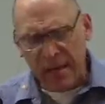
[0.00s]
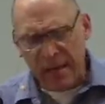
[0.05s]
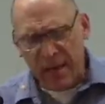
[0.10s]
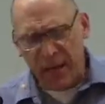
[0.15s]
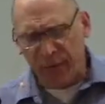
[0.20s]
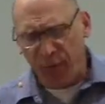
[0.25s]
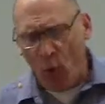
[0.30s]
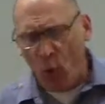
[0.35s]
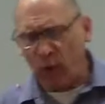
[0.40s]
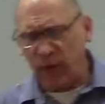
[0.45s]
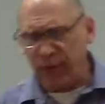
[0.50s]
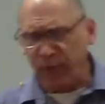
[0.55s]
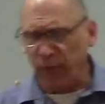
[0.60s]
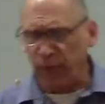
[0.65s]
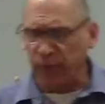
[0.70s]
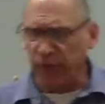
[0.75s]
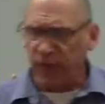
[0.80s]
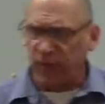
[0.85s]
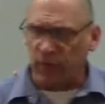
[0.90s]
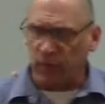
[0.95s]
If only for
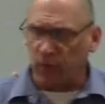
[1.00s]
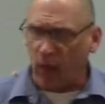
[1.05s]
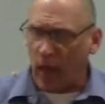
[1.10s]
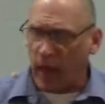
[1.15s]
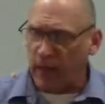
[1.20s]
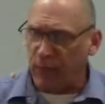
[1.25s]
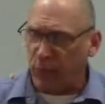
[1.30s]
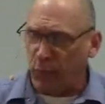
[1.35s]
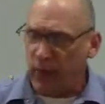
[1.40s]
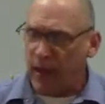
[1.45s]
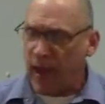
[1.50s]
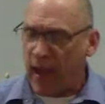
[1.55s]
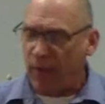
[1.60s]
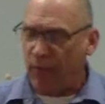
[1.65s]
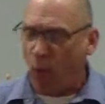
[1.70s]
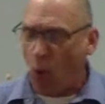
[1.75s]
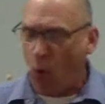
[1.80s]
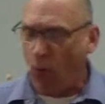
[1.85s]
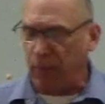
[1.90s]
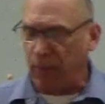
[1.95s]
this life we
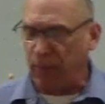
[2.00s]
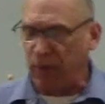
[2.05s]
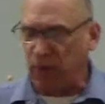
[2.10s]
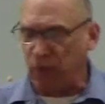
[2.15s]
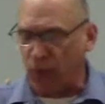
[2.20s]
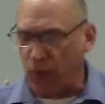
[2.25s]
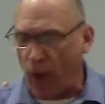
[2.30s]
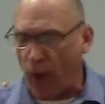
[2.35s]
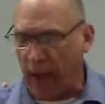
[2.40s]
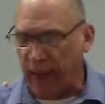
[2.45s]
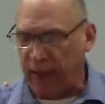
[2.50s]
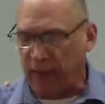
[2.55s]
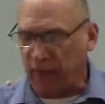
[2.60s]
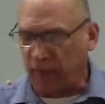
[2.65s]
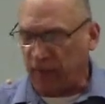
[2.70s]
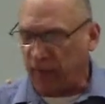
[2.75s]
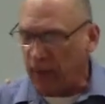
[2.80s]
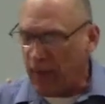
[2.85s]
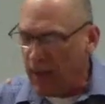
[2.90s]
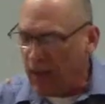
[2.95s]
have hope in
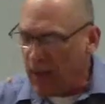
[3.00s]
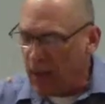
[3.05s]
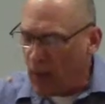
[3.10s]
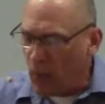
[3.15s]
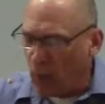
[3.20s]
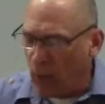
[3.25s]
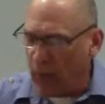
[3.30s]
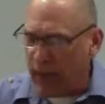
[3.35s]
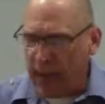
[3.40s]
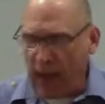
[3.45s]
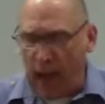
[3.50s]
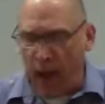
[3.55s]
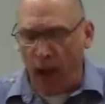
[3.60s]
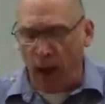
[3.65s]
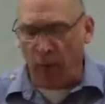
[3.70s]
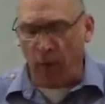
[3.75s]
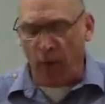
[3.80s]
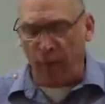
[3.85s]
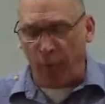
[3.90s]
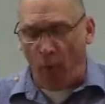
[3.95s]
Christ, we
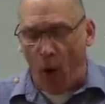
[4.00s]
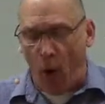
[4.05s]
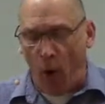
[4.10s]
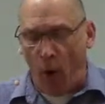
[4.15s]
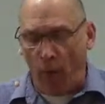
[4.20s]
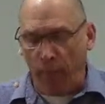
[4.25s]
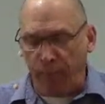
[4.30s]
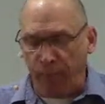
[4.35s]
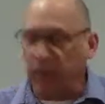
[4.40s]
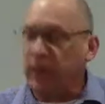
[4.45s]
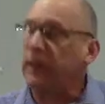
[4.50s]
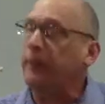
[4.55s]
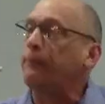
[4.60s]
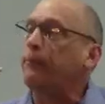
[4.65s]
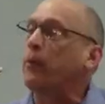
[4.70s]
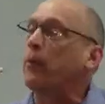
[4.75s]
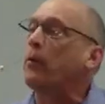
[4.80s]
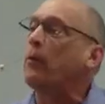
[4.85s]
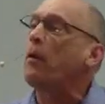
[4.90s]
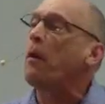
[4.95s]
are of all
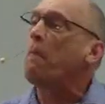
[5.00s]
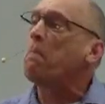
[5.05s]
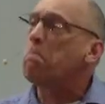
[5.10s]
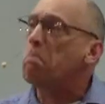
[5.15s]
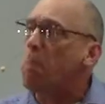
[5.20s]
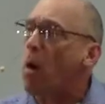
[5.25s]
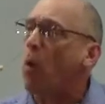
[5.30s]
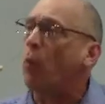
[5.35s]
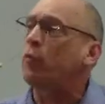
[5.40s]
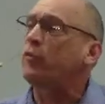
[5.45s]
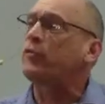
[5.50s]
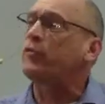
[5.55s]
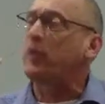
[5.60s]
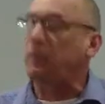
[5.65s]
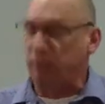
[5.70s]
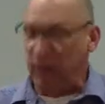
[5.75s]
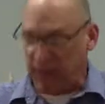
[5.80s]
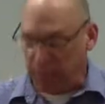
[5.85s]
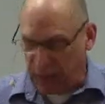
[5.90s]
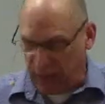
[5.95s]
people most
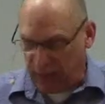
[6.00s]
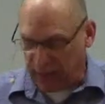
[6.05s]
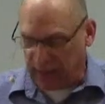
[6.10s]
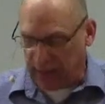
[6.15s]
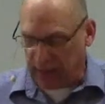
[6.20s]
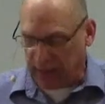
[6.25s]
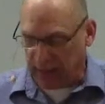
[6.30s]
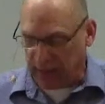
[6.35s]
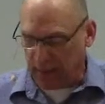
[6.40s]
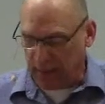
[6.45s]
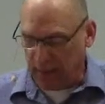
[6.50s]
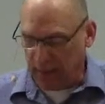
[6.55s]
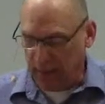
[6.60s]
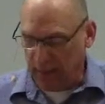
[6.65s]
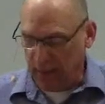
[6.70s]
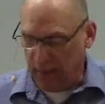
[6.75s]
to be pitied.